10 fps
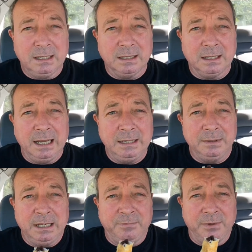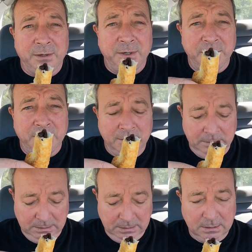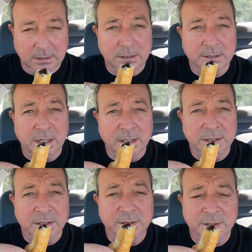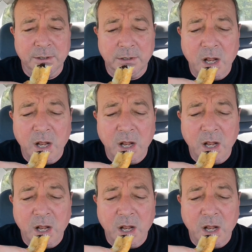Okay, without further ado, let's tuck into dessert.